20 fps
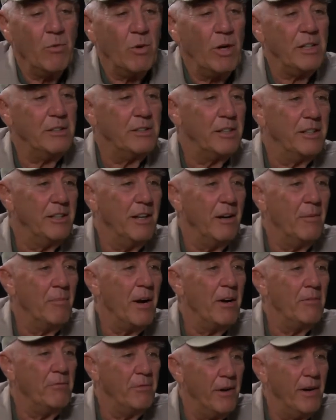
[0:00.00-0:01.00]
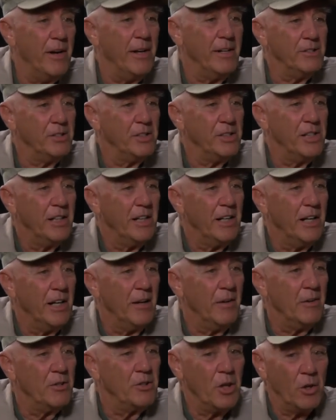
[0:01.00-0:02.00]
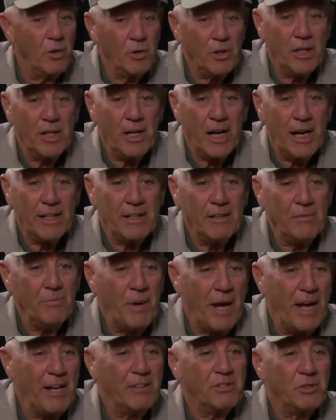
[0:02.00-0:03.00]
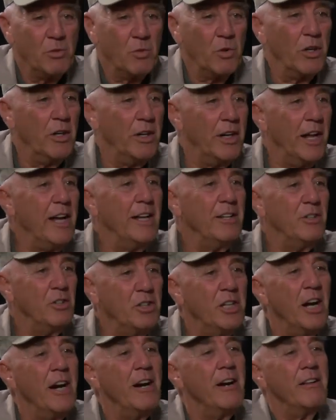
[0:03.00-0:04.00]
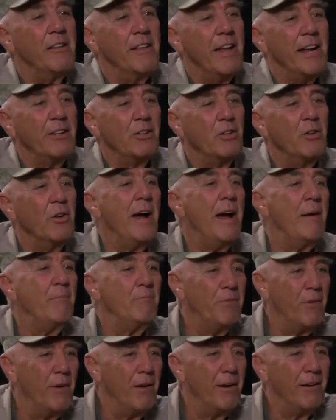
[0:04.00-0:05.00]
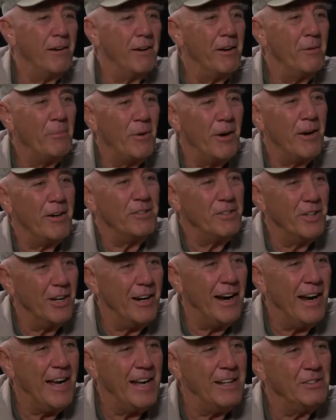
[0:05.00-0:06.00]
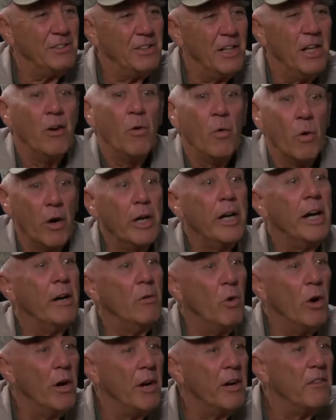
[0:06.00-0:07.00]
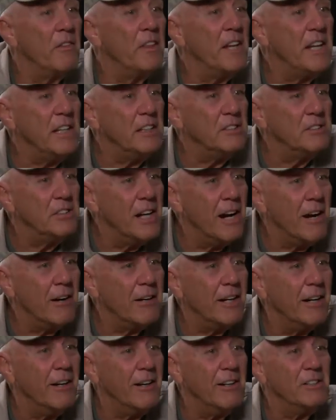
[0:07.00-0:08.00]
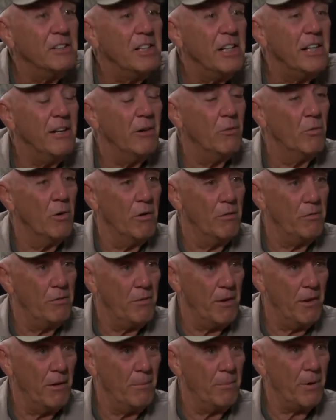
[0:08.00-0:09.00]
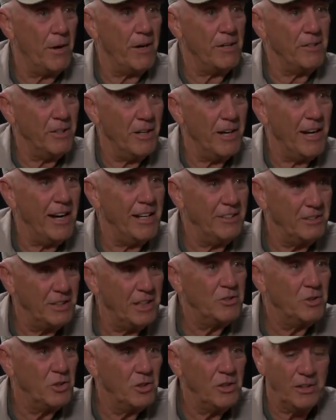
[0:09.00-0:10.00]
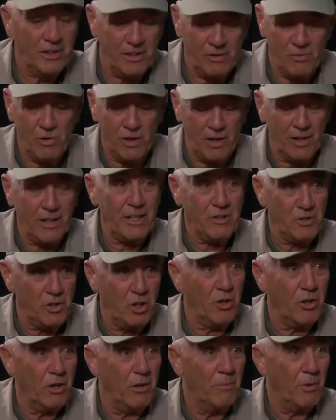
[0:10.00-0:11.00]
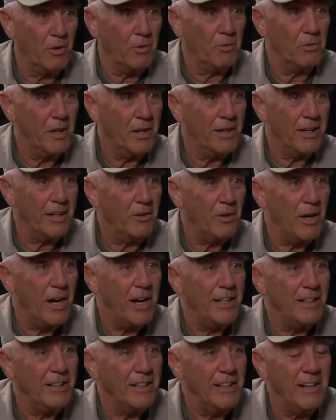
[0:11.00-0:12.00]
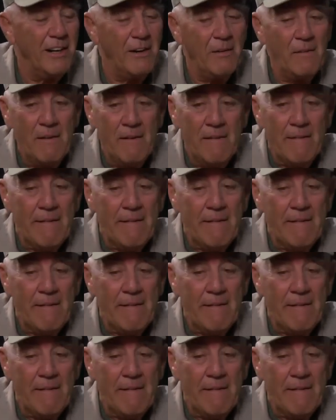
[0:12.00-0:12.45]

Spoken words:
wait to tell my friends. So that I can pass the word. Hey, you tired of that crap falling apart in your hands? Well, get one of these, and I'll guarantee it won't fall apart in your hands. It's really durable, really great, you know.